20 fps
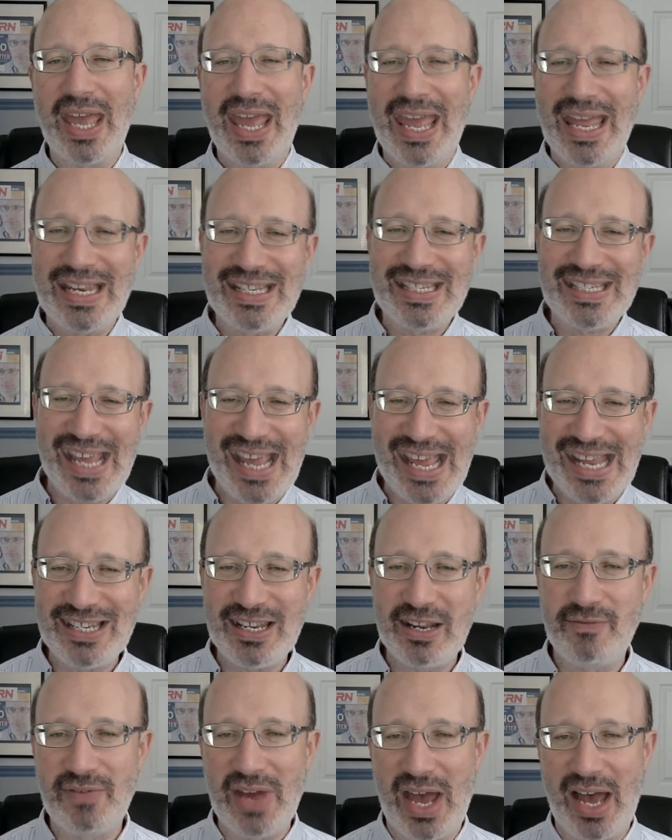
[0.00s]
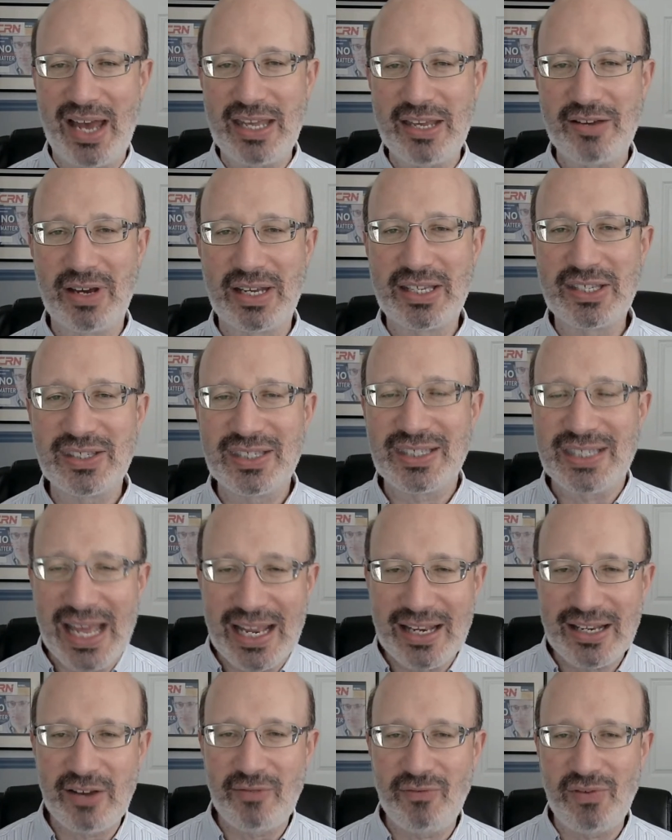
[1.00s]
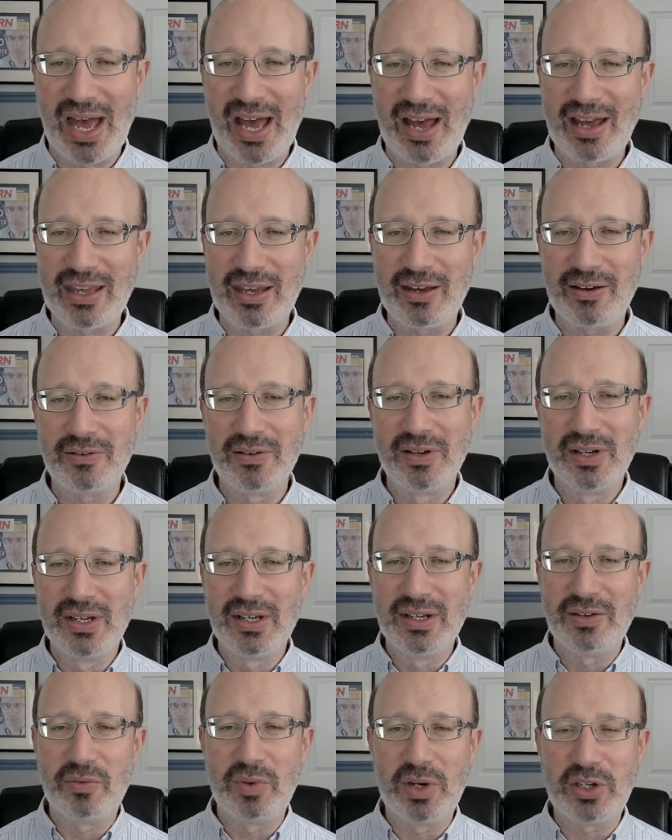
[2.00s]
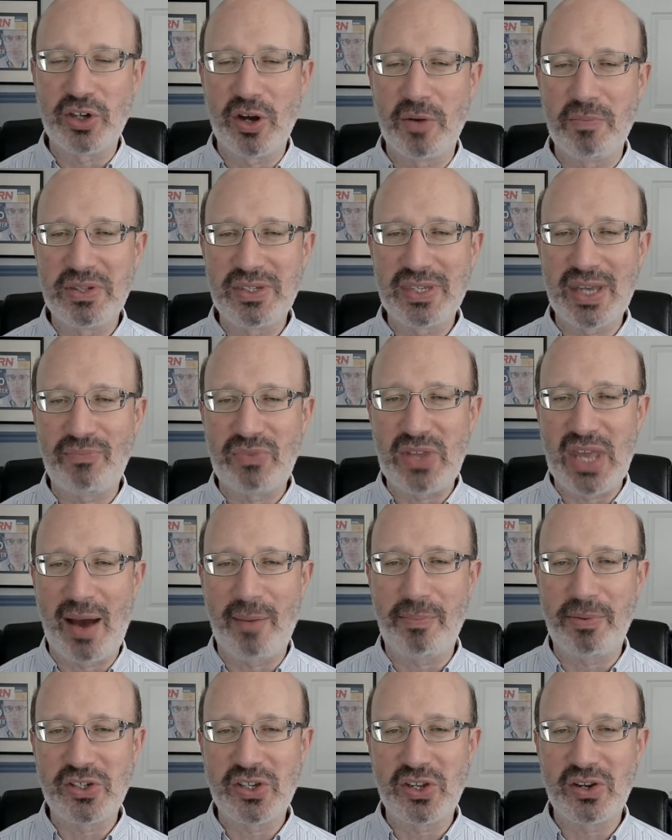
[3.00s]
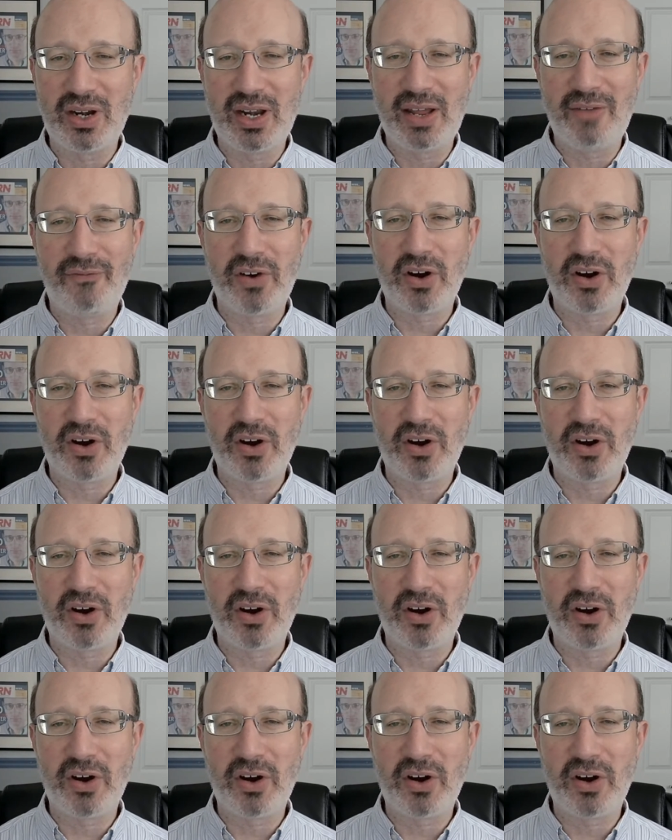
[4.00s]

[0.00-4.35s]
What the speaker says: intended value, extended value, which opens up the opportunity for